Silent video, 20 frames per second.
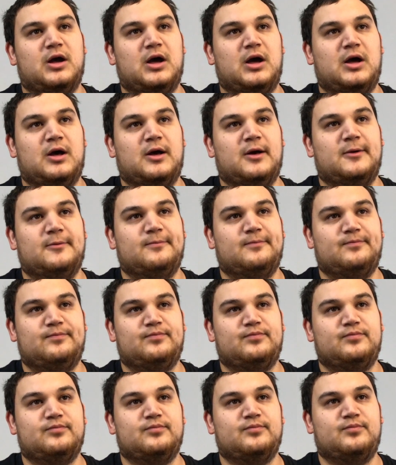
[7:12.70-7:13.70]

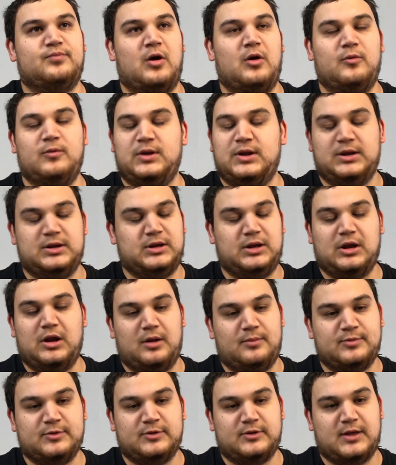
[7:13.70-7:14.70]
but we didn't get
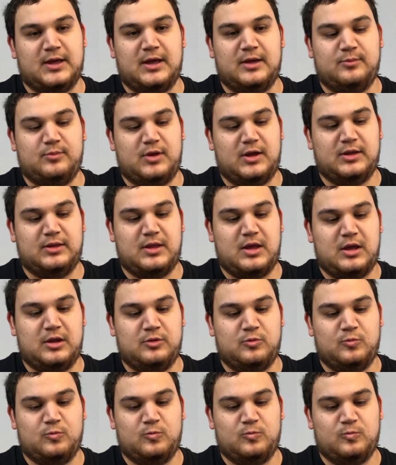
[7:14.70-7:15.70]
up in time, and
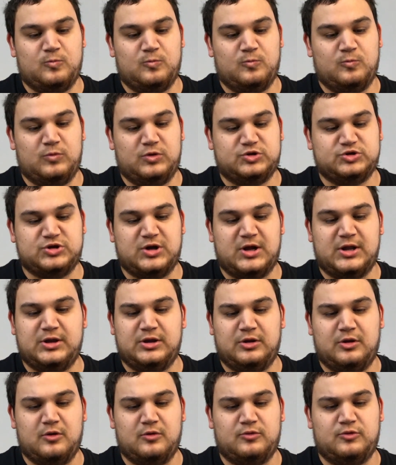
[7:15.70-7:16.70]
then we tried
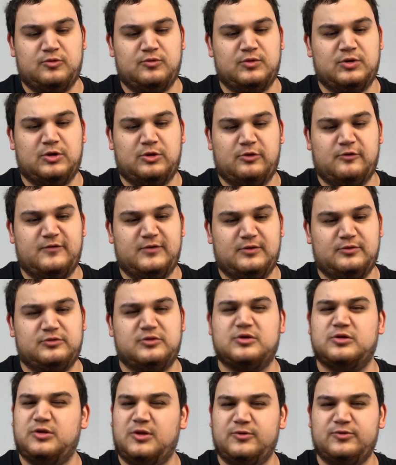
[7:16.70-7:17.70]
to go to another field
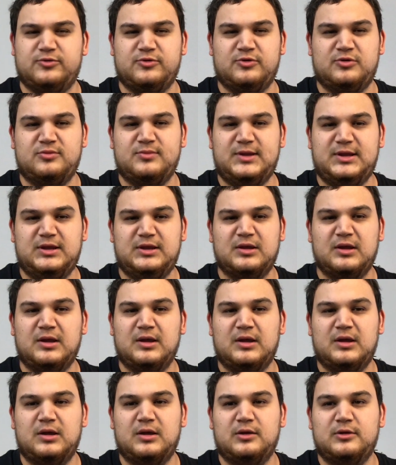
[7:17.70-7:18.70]
closer to me.
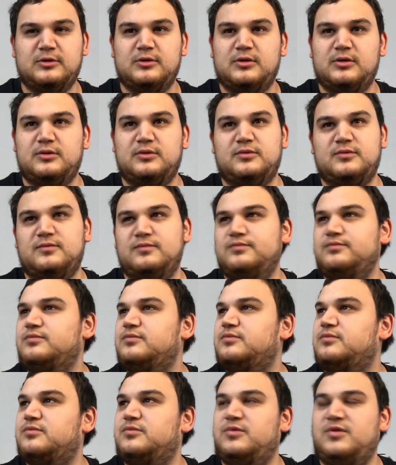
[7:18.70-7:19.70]

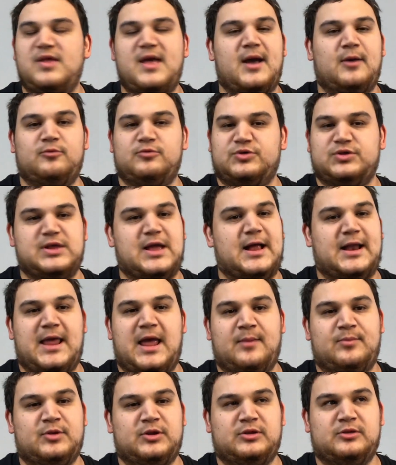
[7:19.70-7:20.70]
That was not
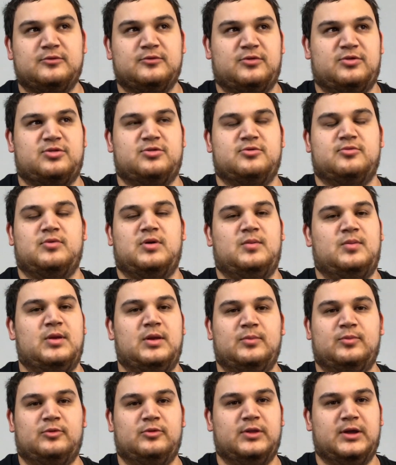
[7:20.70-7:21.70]
happening. There was 3
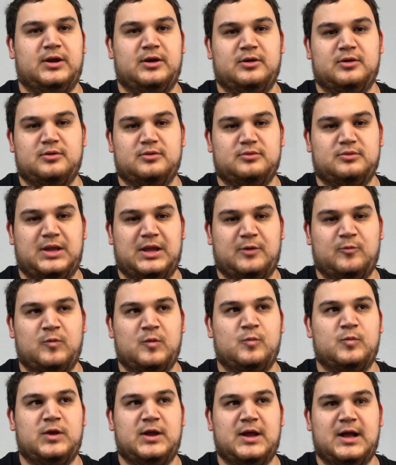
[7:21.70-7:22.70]
people there, like,
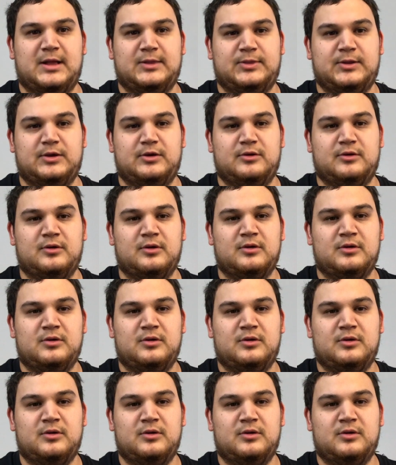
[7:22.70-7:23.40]
when we got there.